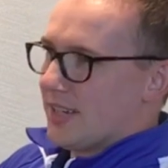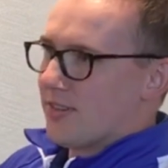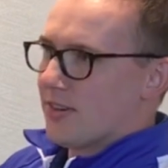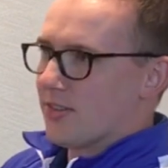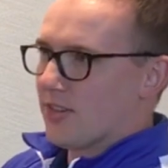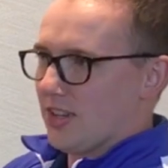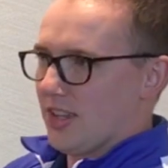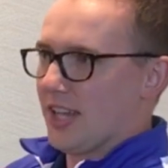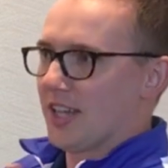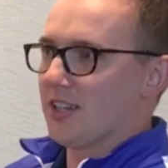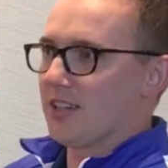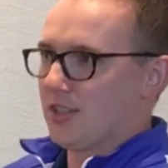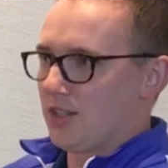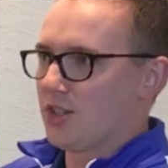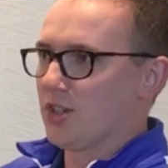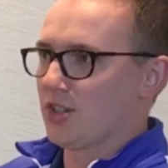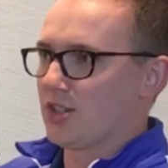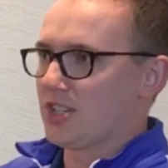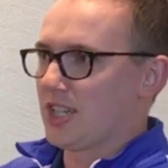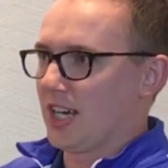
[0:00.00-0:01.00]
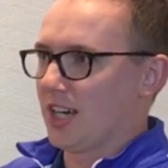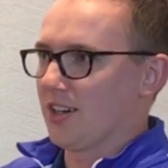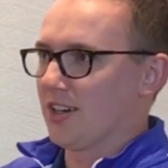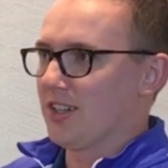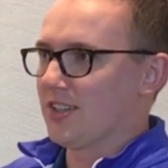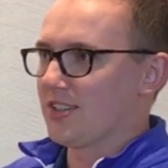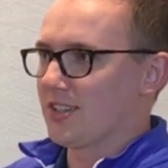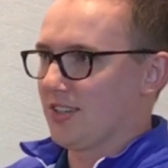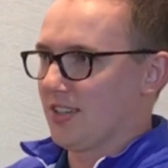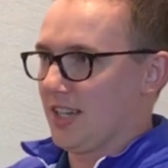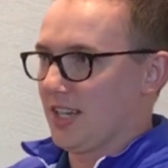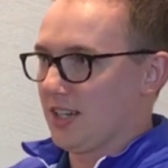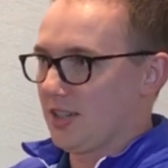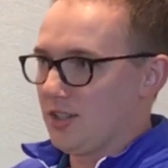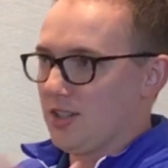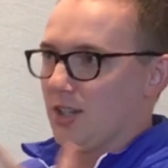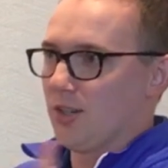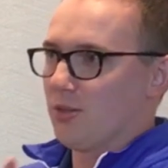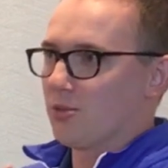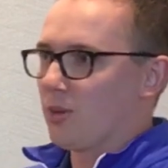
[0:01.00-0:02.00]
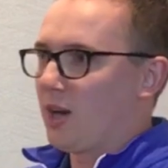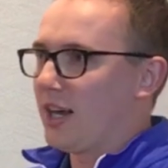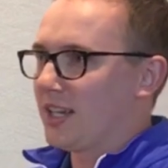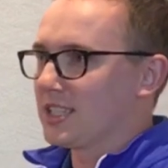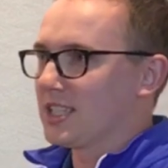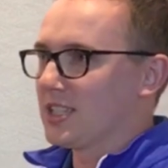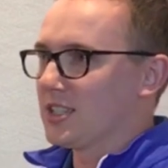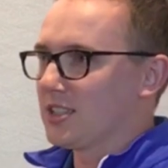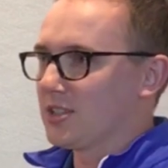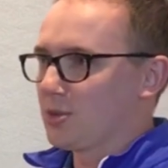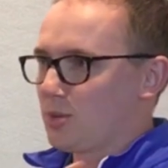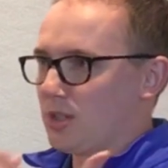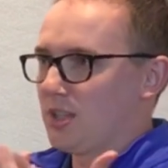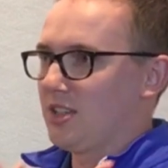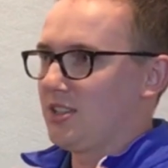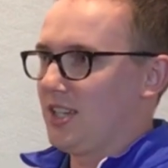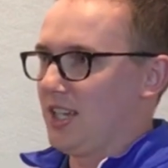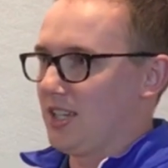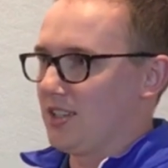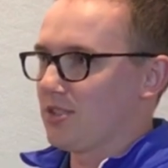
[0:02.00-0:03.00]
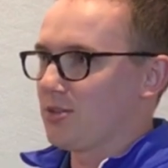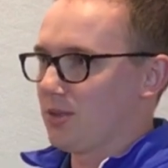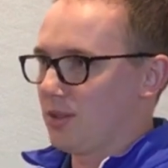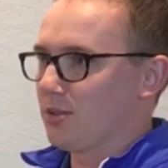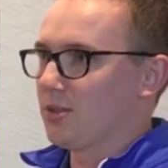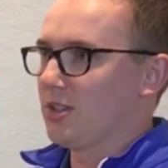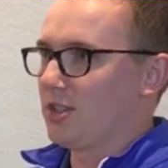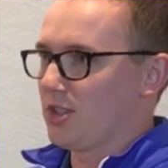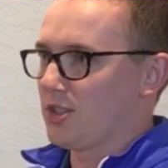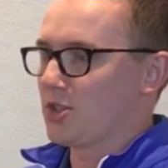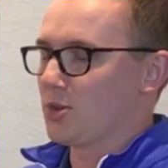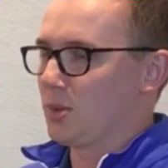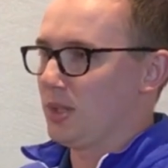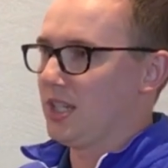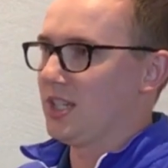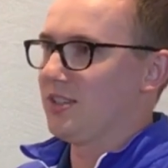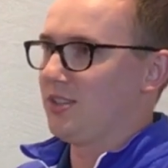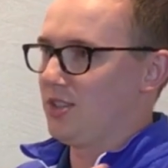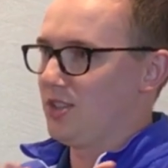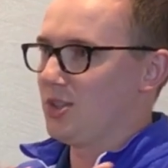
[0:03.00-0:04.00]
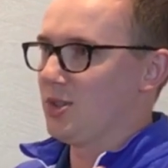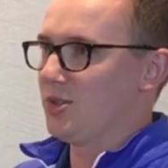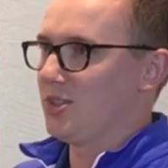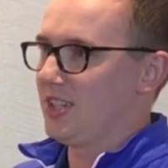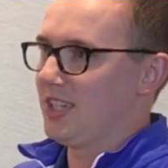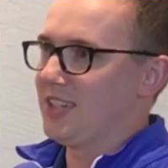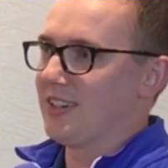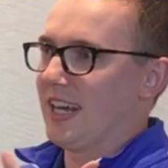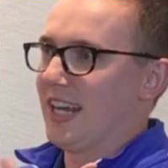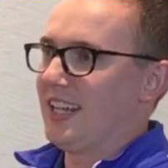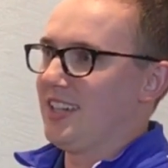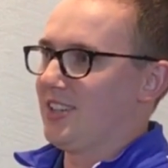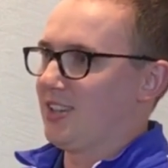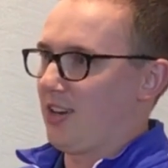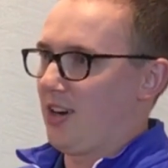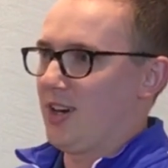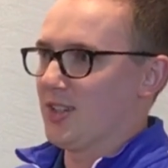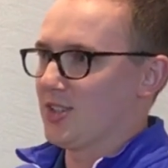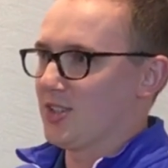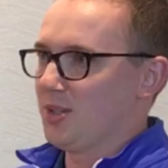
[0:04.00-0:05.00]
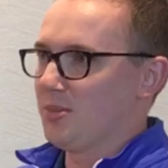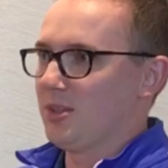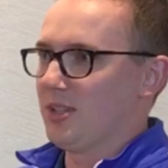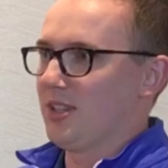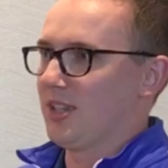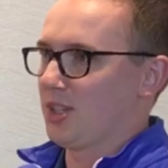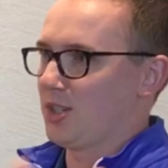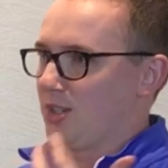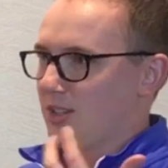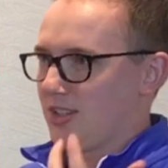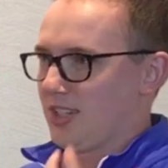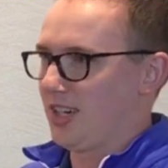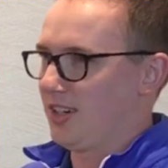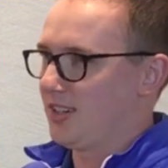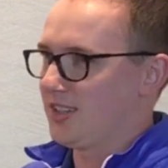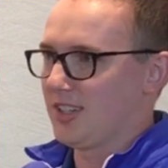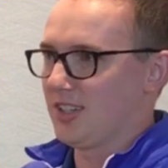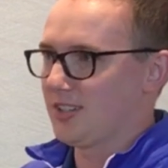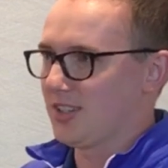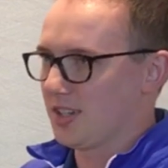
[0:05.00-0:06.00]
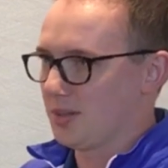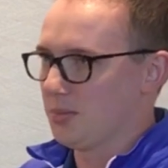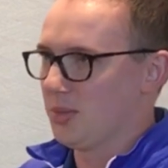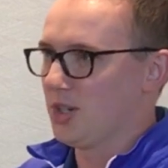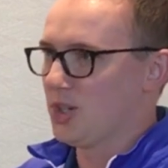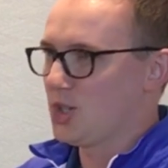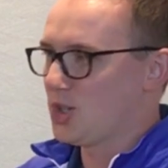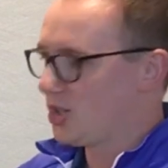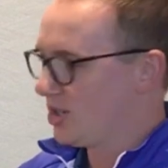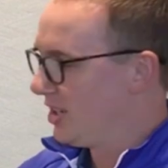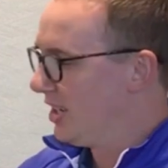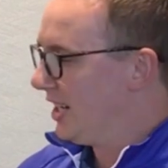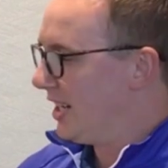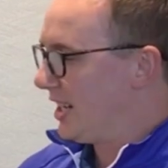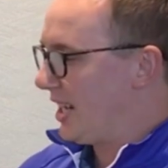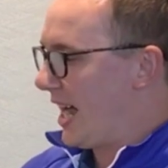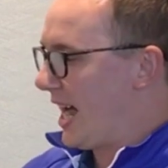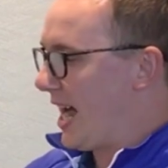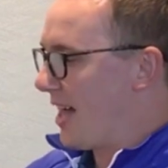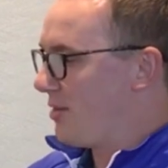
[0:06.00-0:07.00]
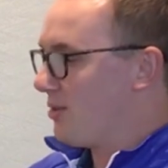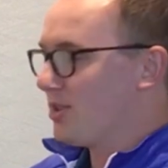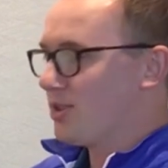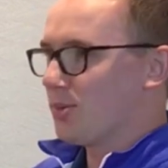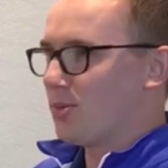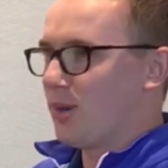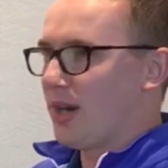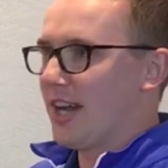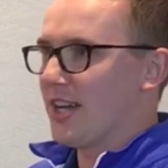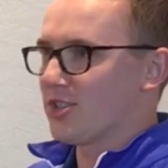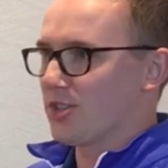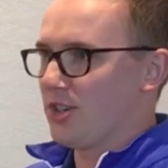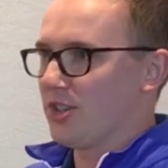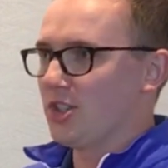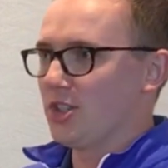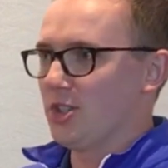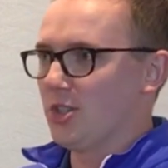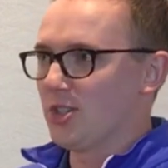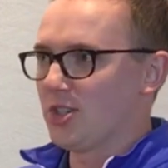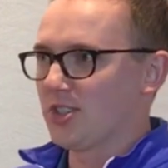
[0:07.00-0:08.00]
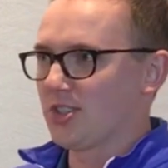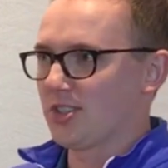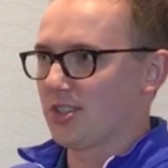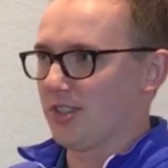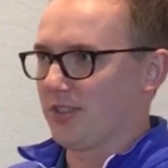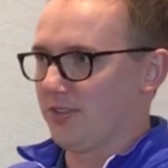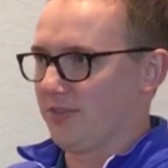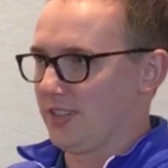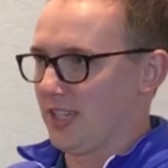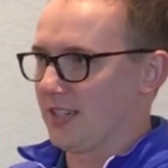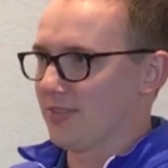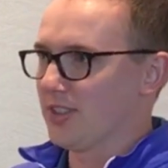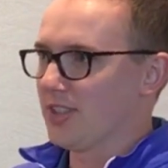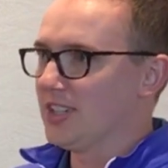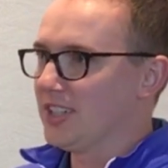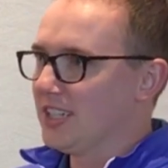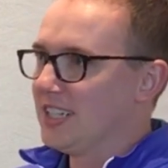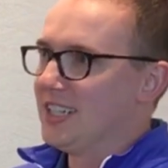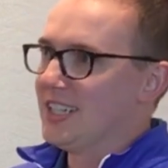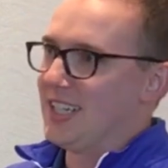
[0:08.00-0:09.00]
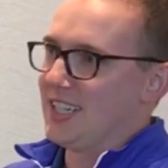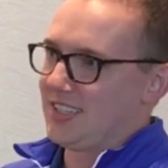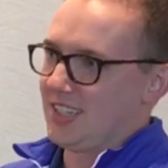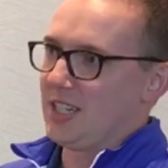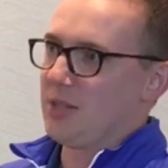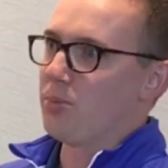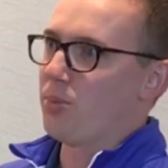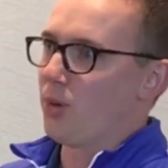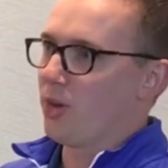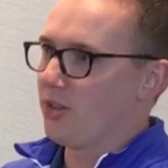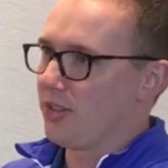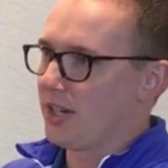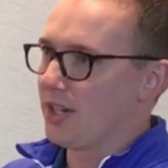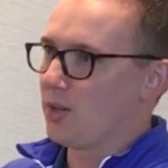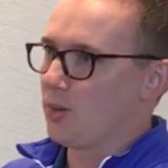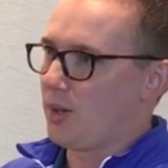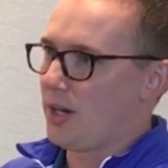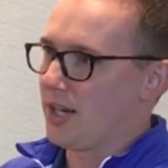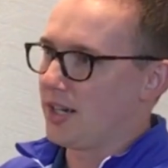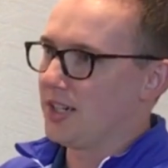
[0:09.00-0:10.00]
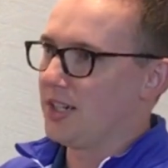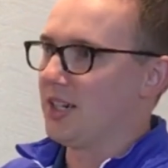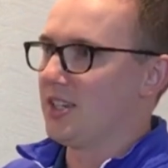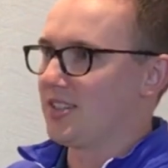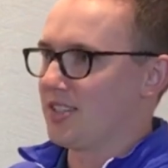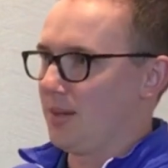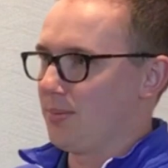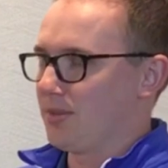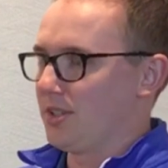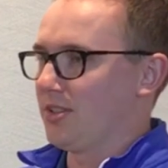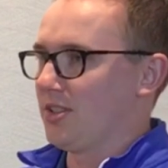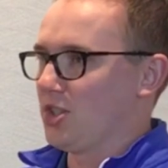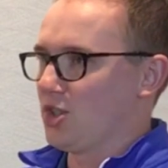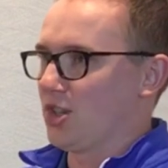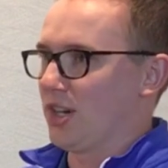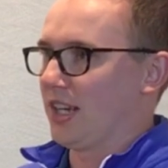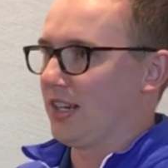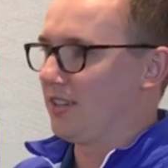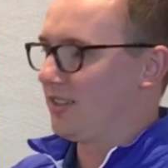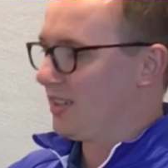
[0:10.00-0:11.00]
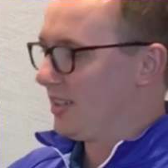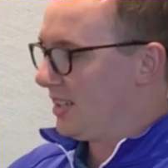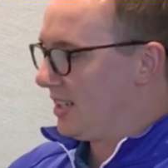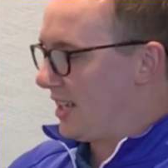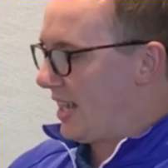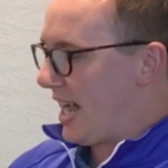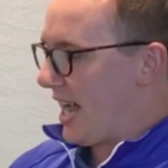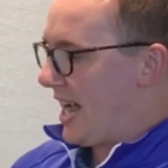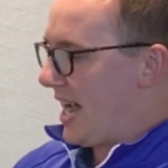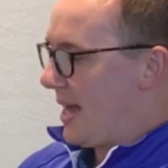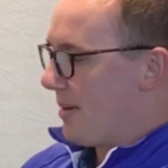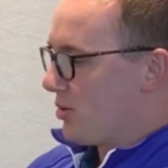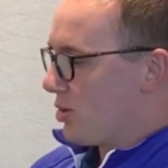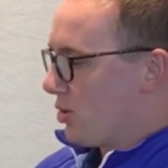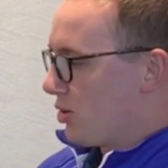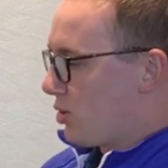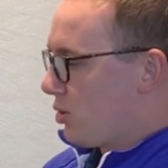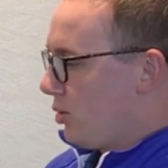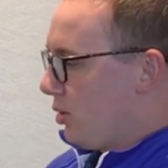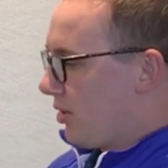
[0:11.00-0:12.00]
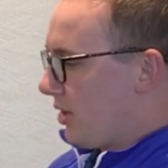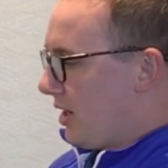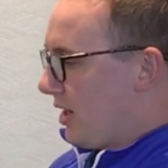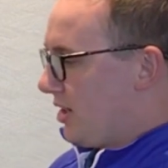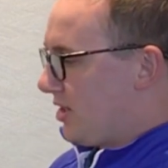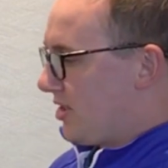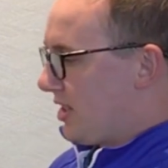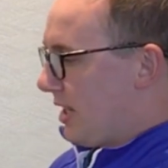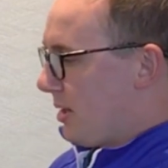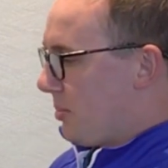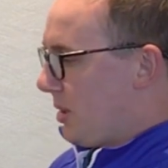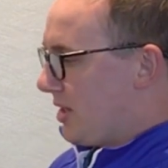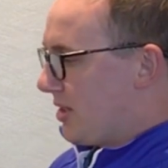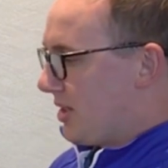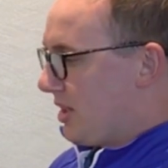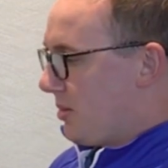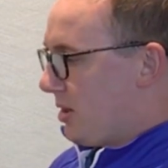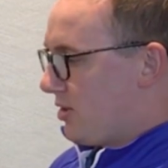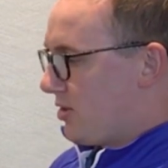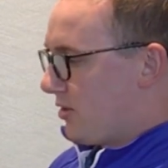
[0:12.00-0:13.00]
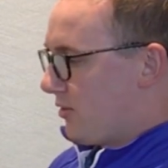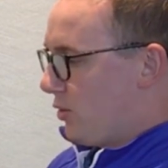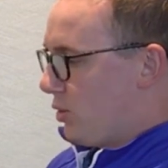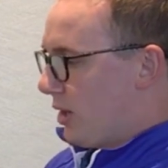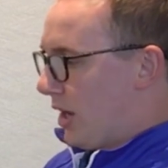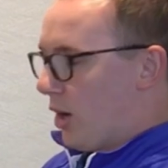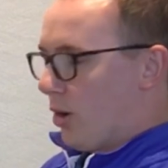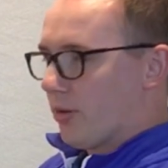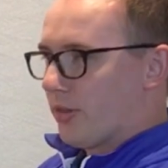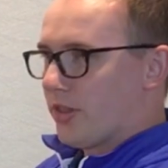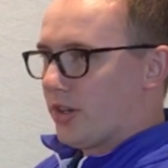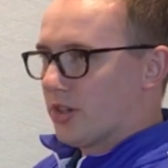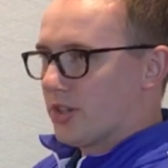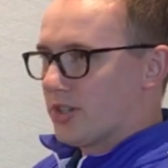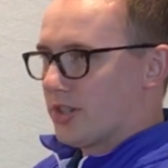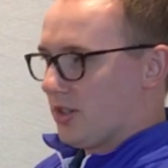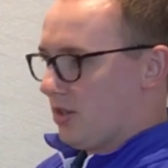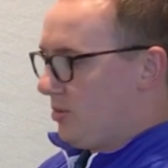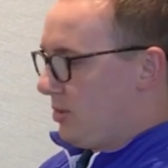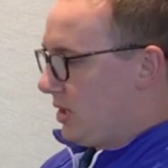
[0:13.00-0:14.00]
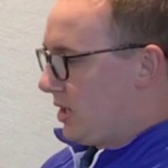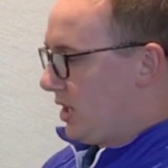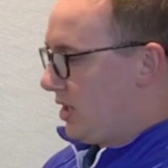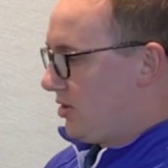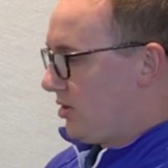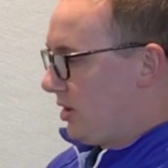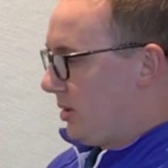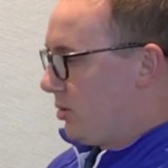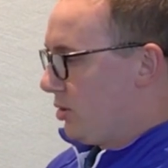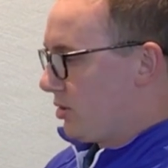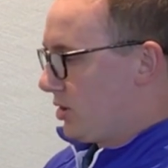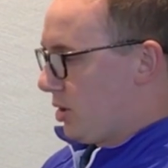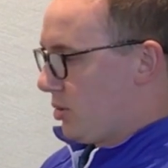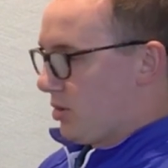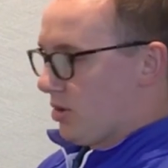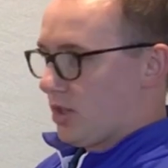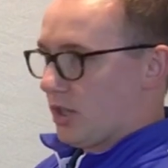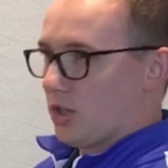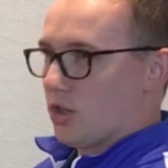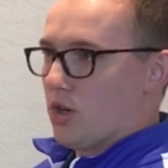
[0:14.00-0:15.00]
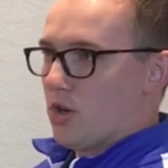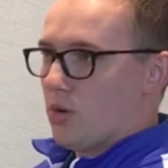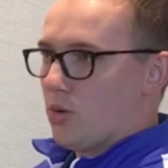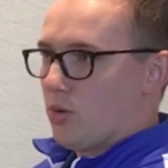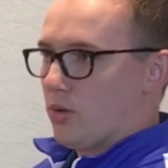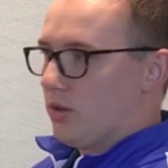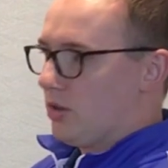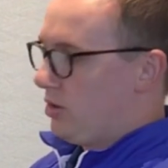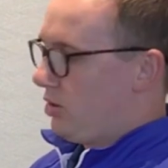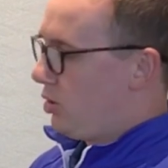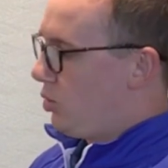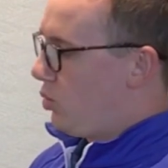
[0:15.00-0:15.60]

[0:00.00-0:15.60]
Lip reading: Have you ever like cooked carrots and like, raw carrots, what do they taste? Like really sweet and juicy, right? They're awesome. And then like cooked carrots taste like mush. Yeah. The reason why is all the nutrients and all the flavor is getting boiled out of the water and dumped down the drain. So what's cool with ours is that it basically makes your food healthier too because you're able to cook with like no oil and